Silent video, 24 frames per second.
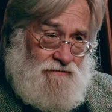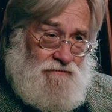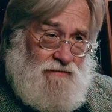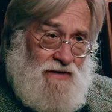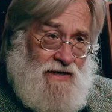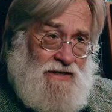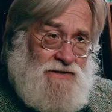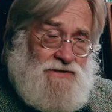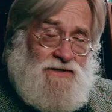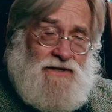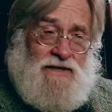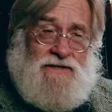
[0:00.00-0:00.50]

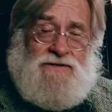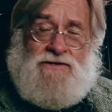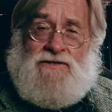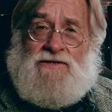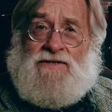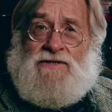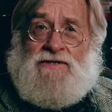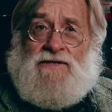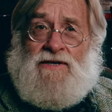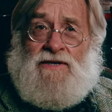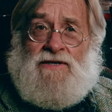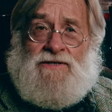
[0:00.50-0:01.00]
as nice
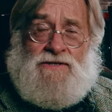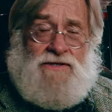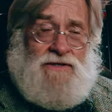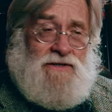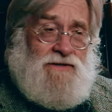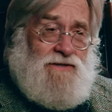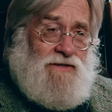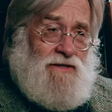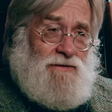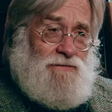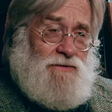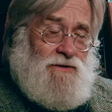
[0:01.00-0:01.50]
as, as an
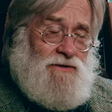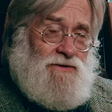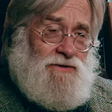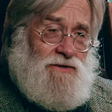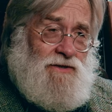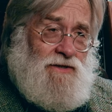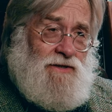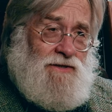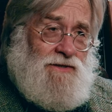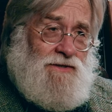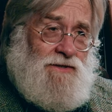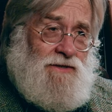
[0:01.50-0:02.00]
example as
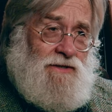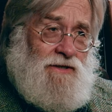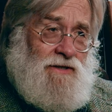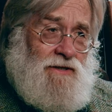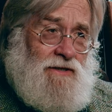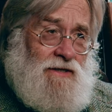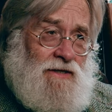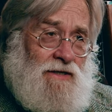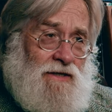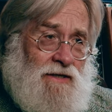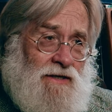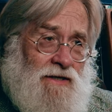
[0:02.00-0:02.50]
we're going to see.
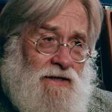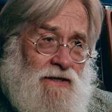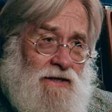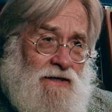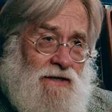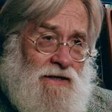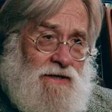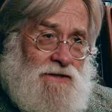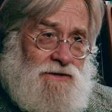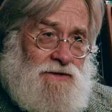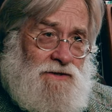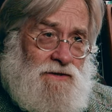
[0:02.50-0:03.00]

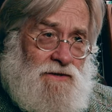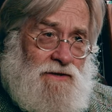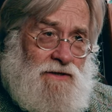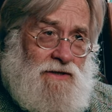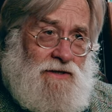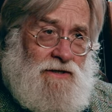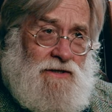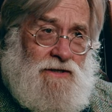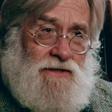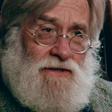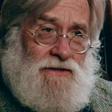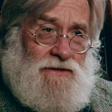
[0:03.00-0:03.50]

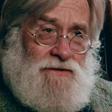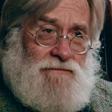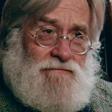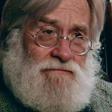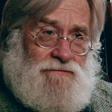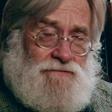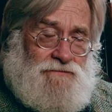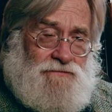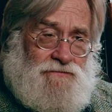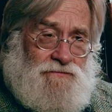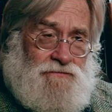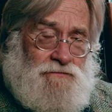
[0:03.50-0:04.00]
Um,
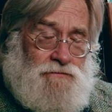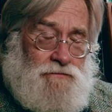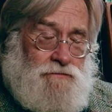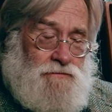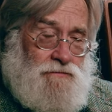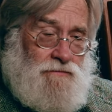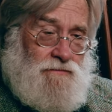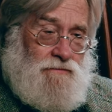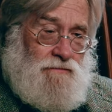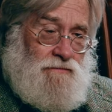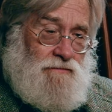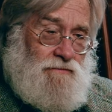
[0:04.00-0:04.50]

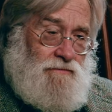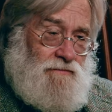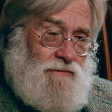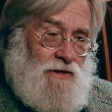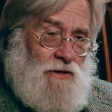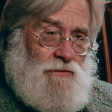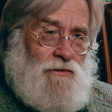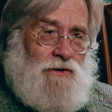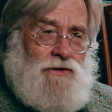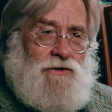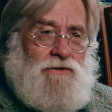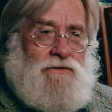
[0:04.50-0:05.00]

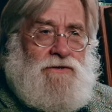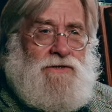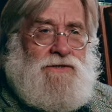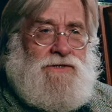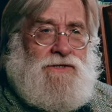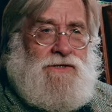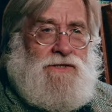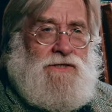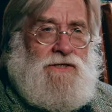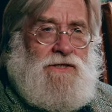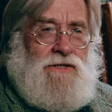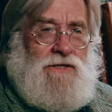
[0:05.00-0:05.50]
where you can
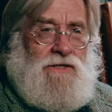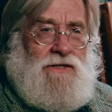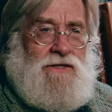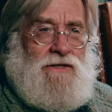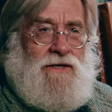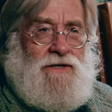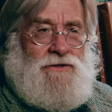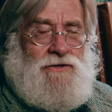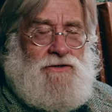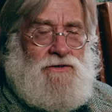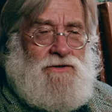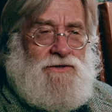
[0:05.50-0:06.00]
see,
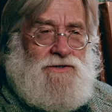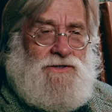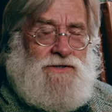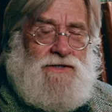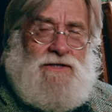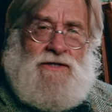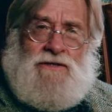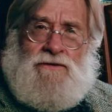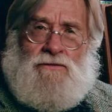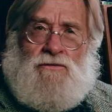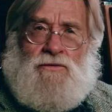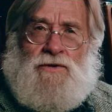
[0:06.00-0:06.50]
and you can see
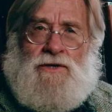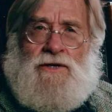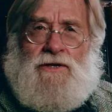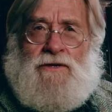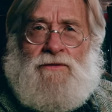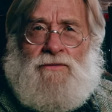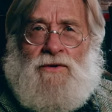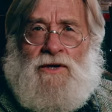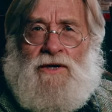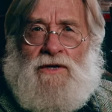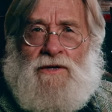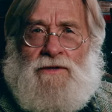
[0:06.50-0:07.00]
it really
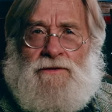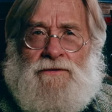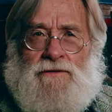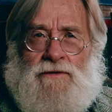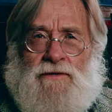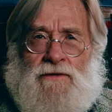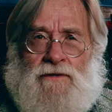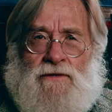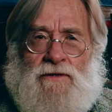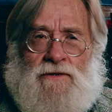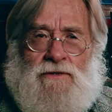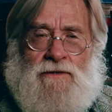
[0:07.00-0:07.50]
well in
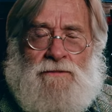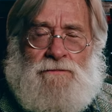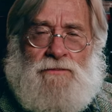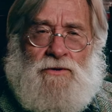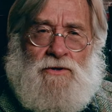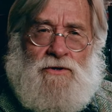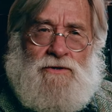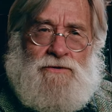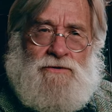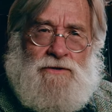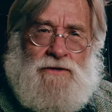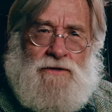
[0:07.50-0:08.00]
the in the
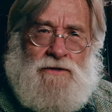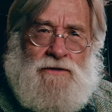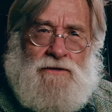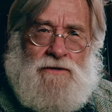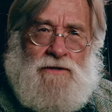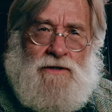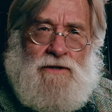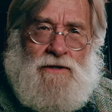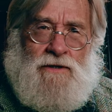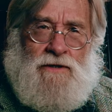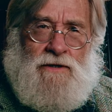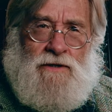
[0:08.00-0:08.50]
portrait,
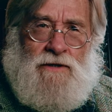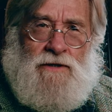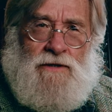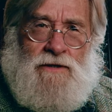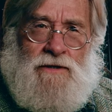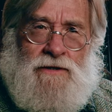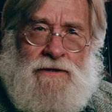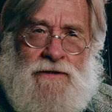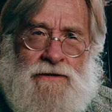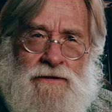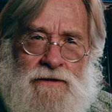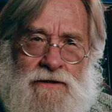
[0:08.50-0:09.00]
uh,
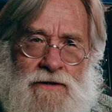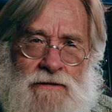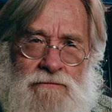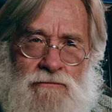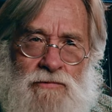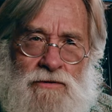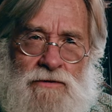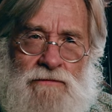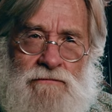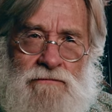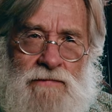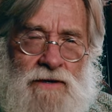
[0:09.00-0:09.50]
in the
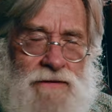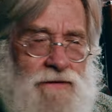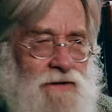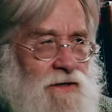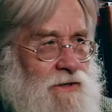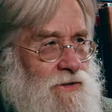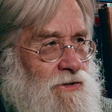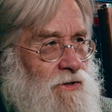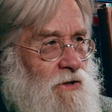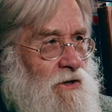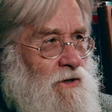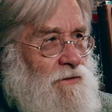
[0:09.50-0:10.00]
one I think
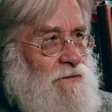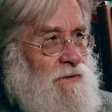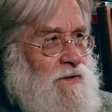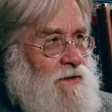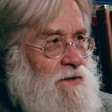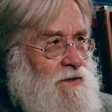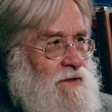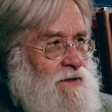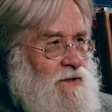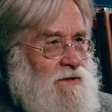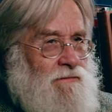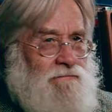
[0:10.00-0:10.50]
it's called
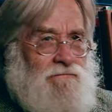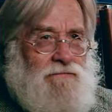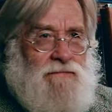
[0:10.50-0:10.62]
the